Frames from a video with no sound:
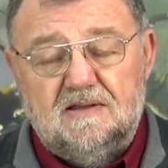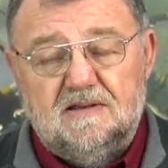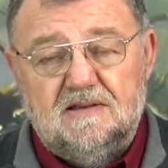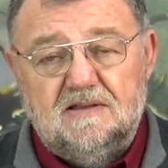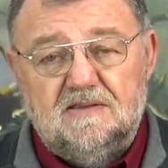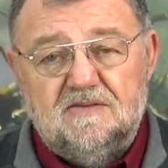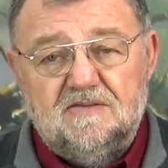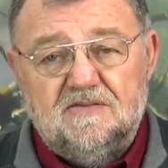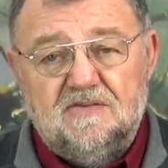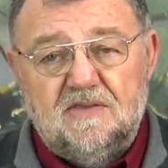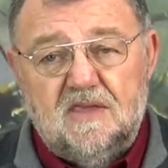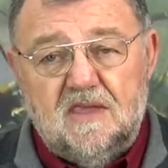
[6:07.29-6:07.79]

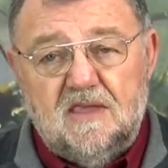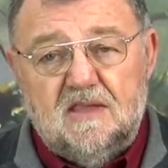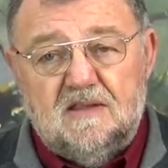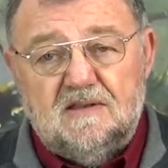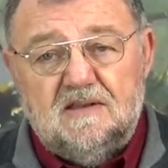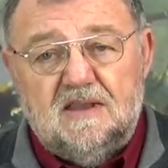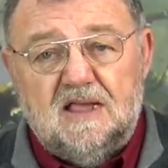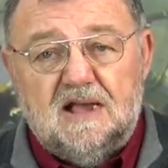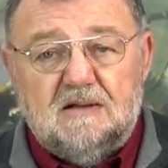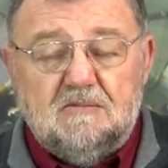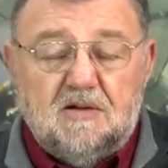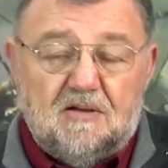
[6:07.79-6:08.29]
which goes
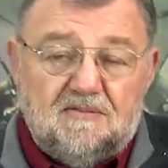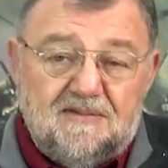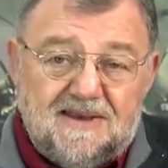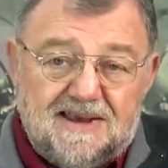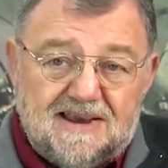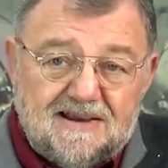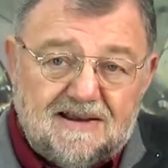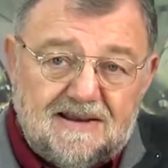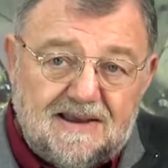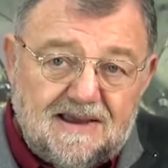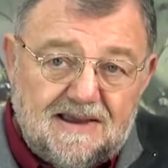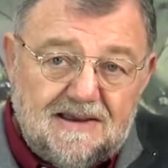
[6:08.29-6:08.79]
through our
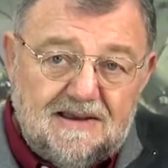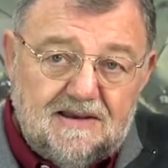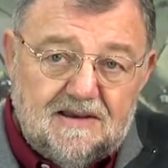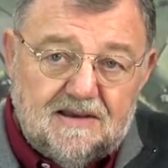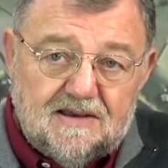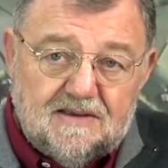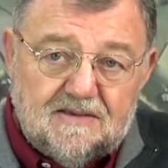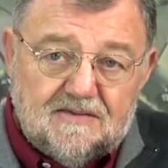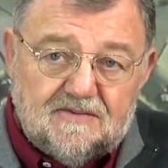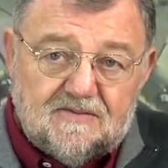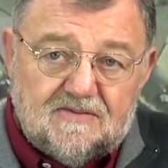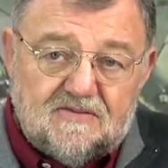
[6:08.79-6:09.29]
nose,
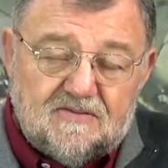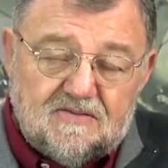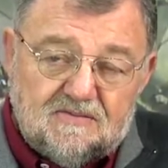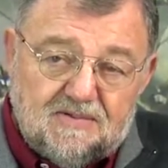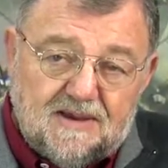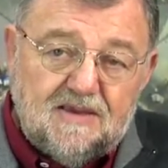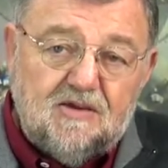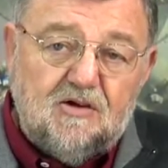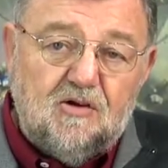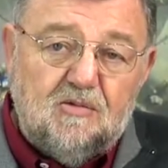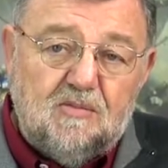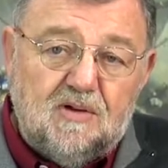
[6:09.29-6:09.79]

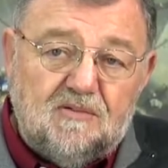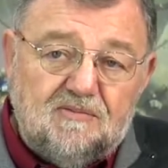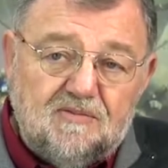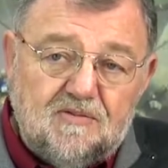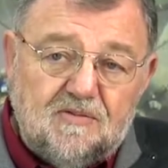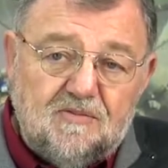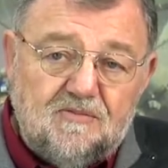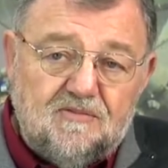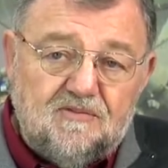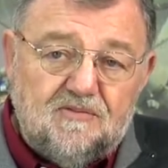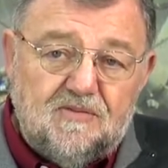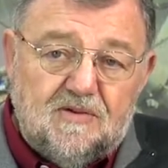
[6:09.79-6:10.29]
which can
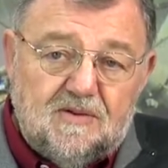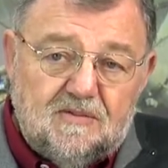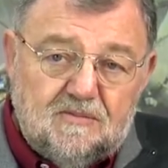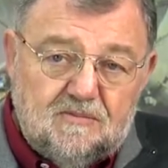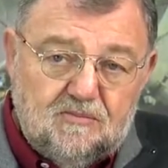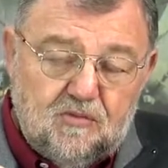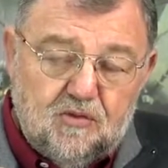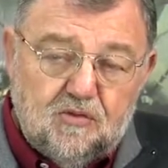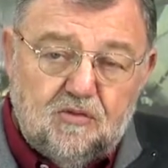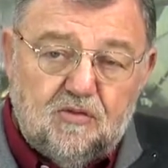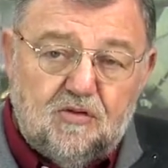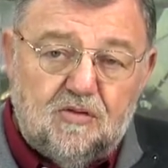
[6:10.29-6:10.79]
cause
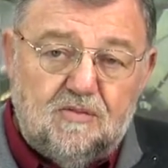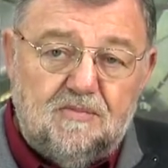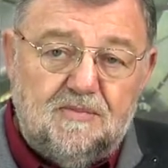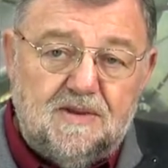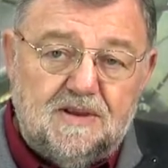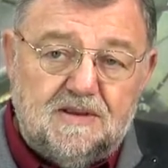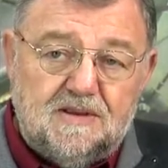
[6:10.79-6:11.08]
asthma.